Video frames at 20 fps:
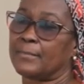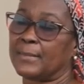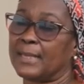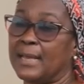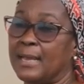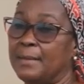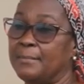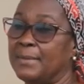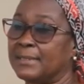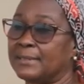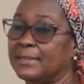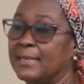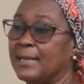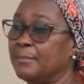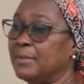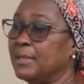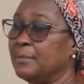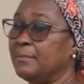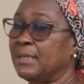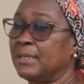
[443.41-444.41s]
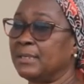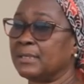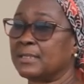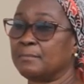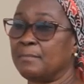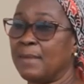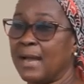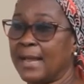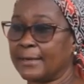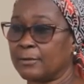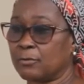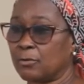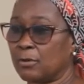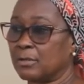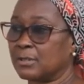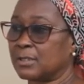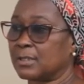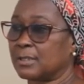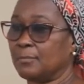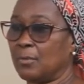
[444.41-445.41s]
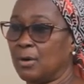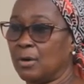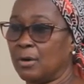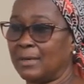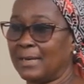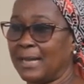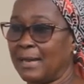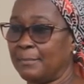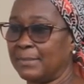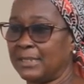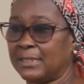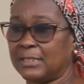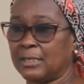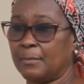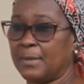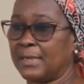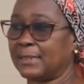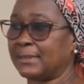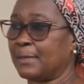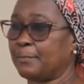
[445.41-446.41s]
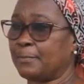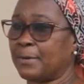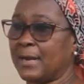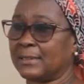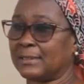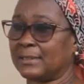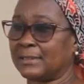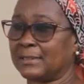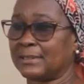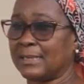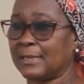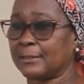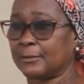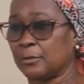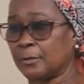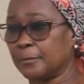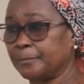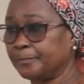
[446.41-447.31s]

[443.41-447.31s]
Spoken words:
MSME means micro, small, and medium enterprises sector.